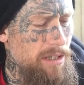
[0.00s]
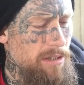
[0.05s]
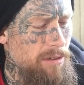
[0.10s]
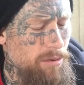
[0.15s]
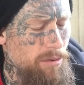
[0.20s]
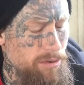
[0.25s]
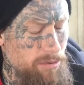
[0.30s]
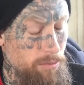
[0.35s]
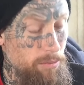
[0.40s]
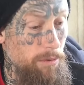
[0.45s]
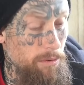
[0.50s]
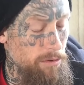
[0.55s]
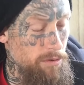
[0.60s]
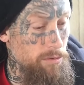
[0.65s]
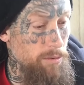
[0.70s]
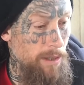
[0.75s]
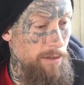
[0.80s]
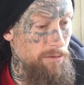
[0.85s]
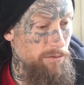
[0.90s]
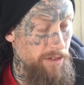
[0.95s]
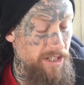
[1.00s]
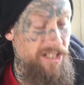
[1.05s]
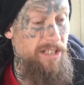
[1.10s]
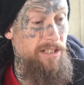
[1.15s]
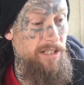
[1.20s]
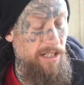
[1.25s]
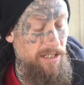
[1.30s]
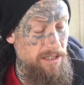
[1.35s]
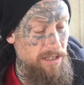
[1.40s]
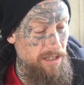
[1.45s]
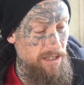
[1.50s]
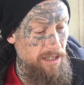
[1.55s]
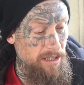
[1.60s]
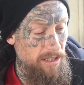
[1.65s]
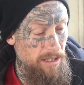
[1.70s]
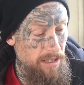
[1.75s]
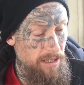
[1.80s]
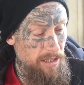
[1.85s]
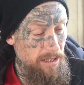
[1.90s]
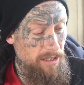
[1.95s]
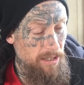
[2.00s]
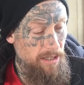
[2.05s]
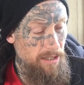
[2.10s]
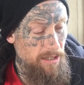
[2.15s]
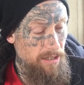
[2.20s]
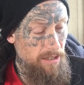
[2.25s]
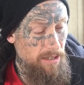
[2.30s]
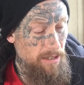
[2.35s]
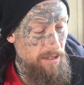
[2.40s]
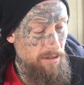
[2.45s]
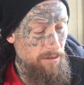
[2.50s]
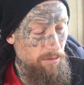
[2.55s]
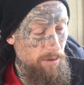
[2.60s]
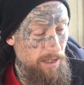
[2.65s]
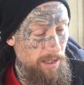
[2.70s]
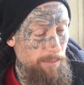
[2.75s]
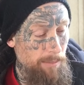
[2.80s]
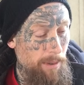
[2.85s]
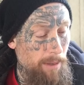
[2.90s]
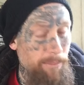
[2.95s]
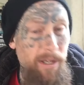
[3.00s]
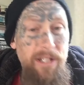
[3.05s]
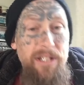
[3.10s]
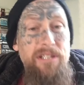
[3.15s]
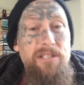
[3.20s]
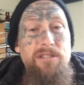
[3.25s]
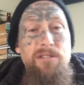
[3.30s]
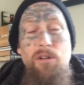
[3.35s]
There was one recent actually. One of my brothers